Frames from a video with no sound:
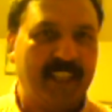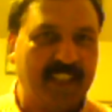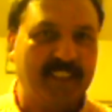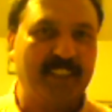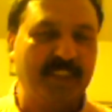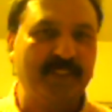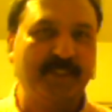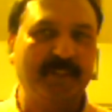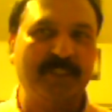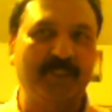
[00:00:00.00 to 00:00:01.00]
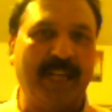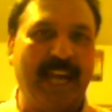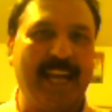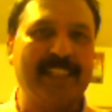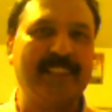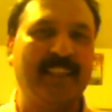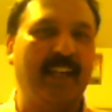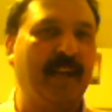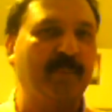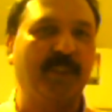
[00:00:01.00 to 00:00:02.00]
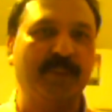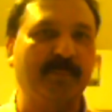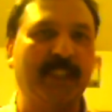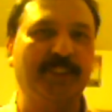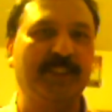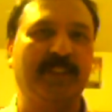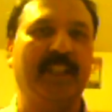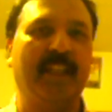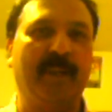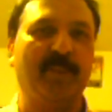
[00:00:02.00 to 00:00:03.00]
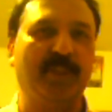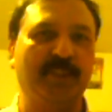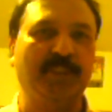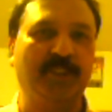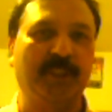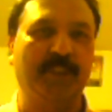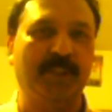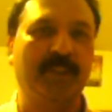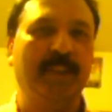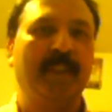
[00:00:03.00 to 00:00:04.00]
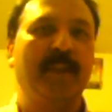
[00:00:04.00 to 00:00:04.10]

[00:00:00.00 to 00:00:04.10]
Anything you ask, I'm going to make sure that I'm going to show you.